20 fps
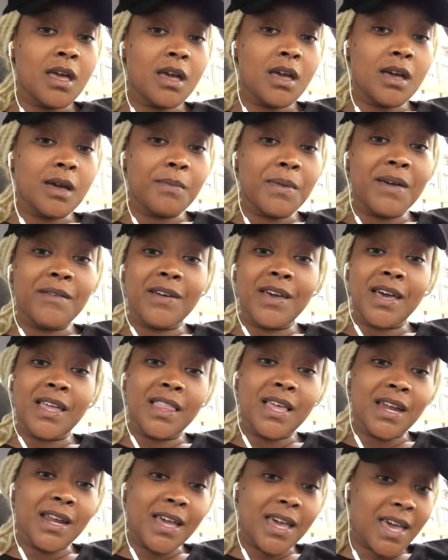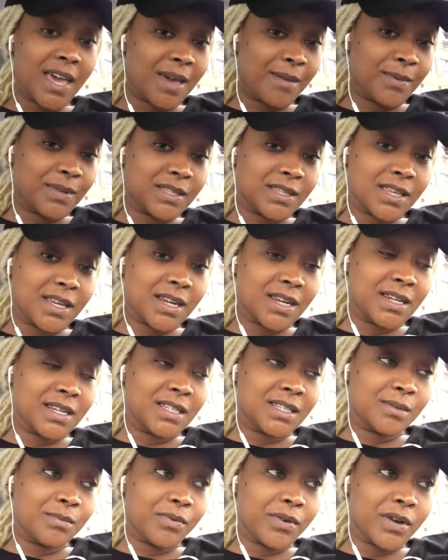Um, I have a lot of habits that I
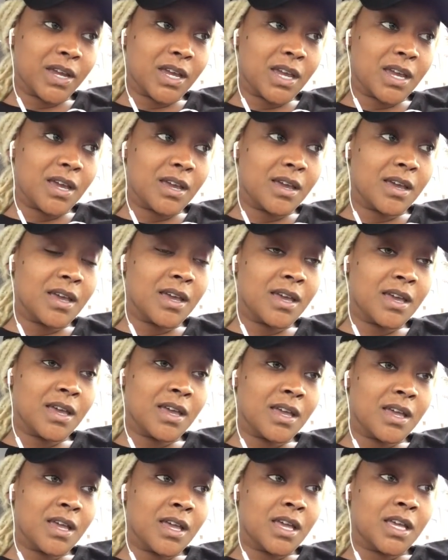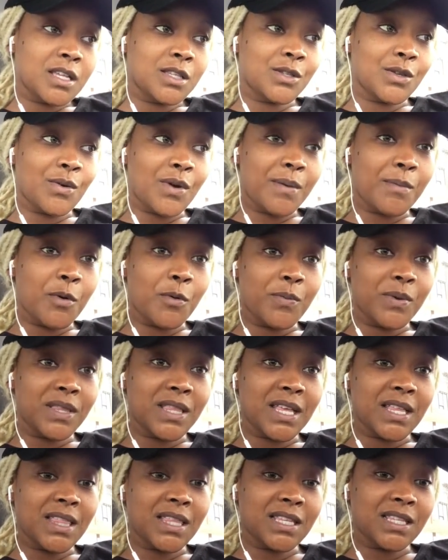need to break, so I'm hoping
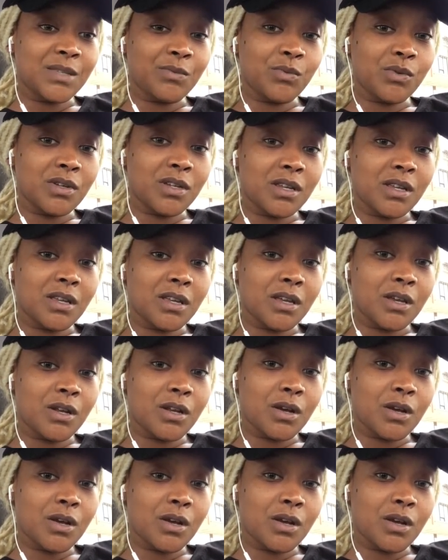that this would, you